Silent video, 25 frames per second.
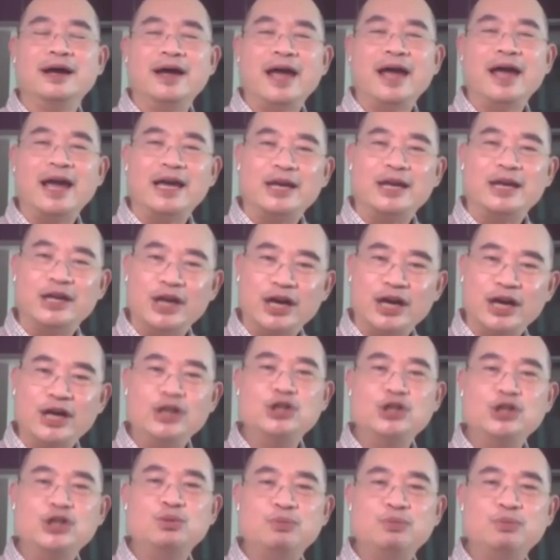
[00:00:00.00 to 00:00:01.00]

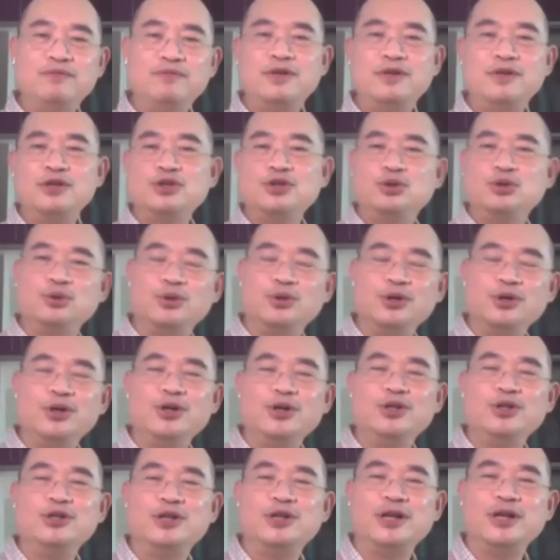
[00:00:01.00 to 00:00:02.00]
engage with the
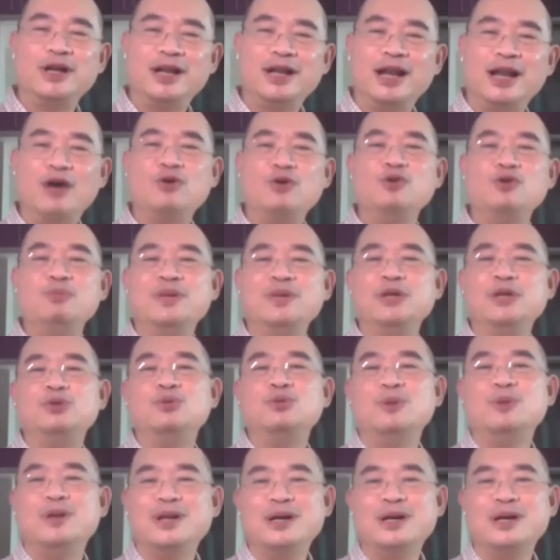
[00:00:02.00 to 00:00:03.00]
students and allow me
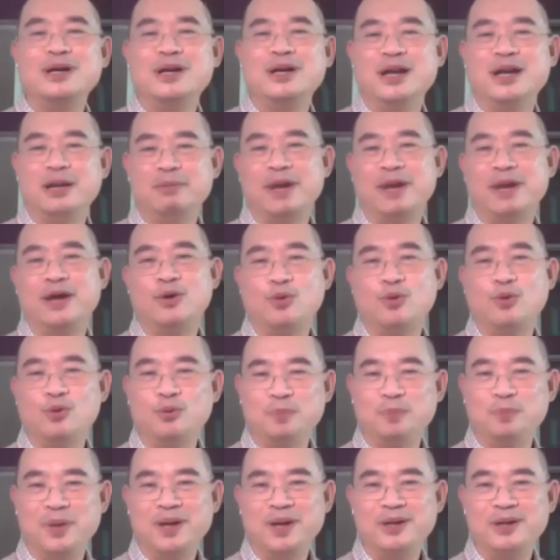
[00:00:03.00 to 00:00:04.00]
to learn at my
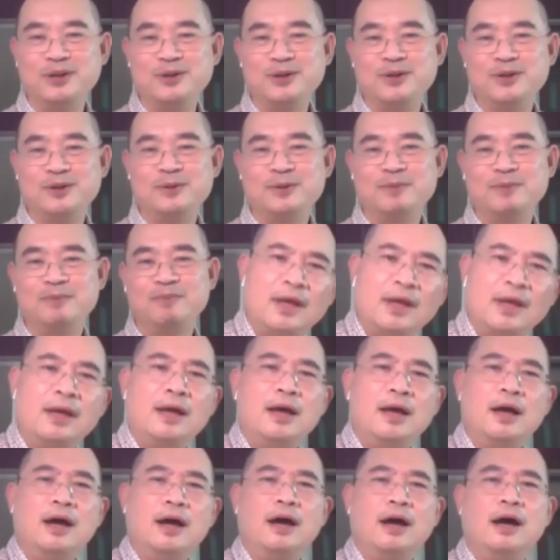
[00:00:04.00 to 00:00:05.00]
own pace.
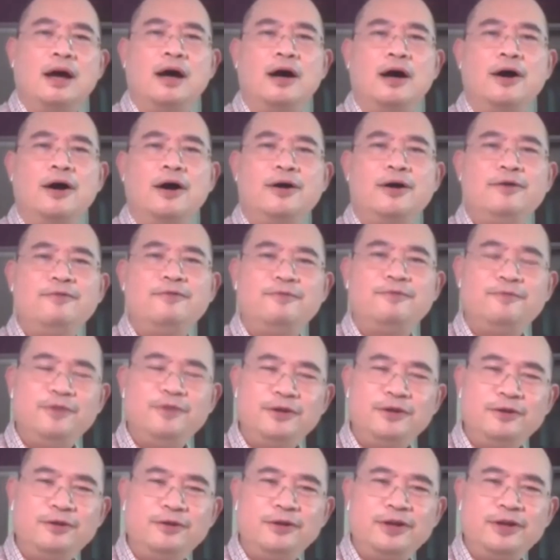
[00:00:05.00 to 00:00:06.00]
I
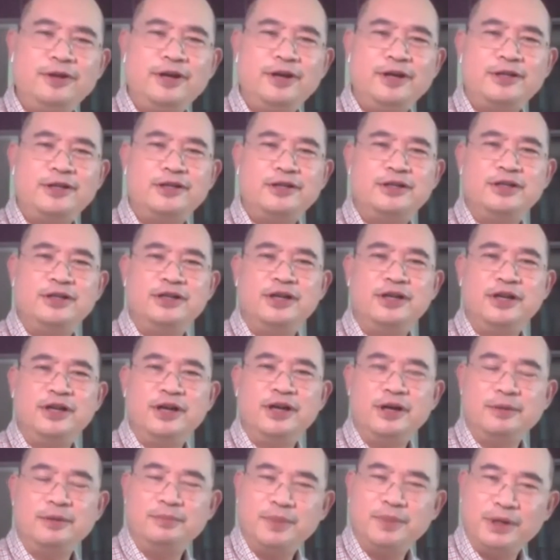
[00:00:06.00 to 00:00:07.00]
feel that
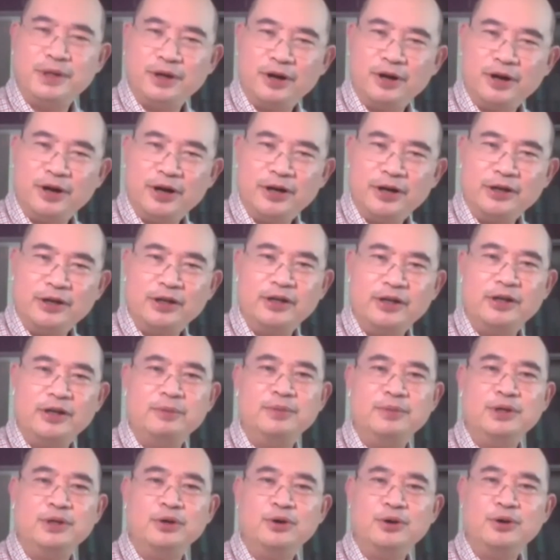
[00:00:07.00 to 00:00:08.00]
the BI, the
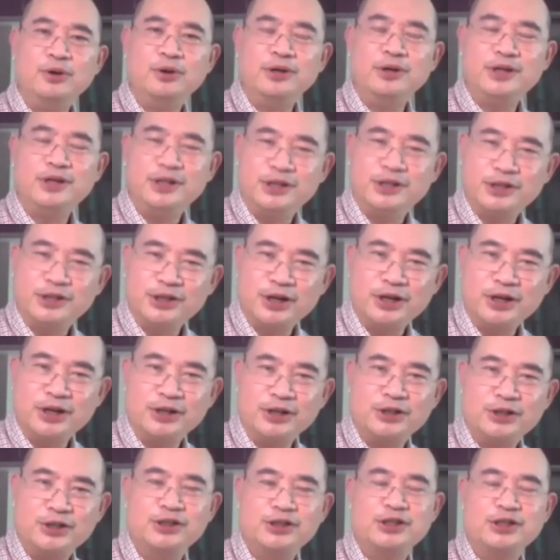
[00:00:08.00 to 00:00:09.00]
Beyond
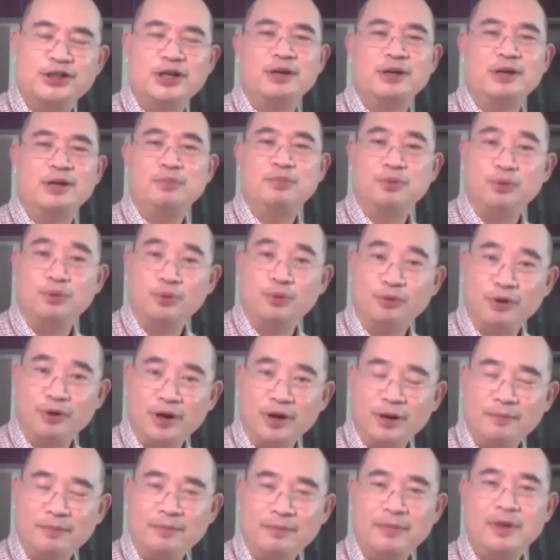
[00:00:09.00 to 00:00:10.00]
Insights
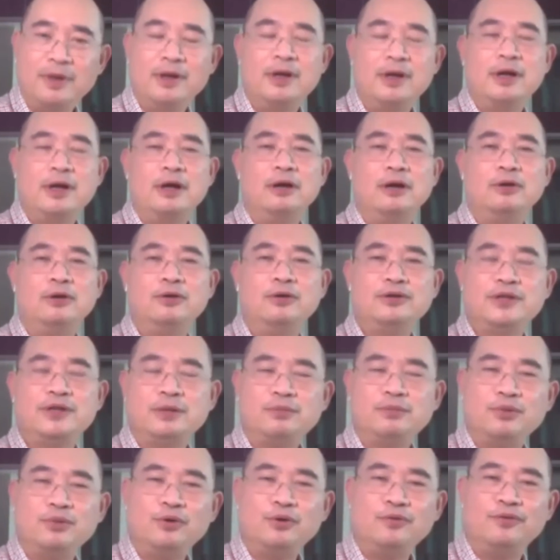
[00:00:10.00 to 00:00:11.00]
program, looks
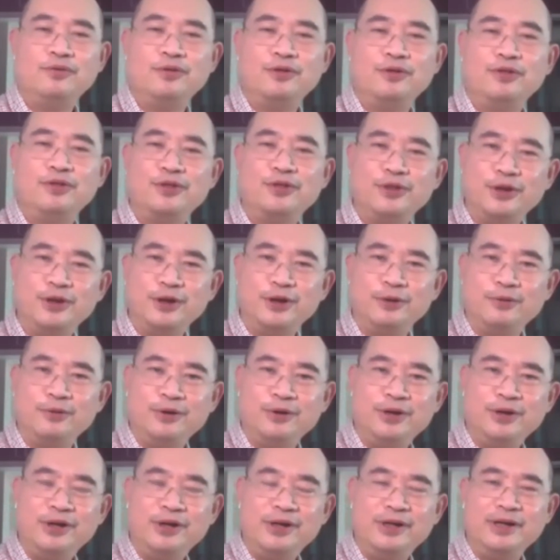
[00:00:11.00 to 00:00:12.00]
at both the theory,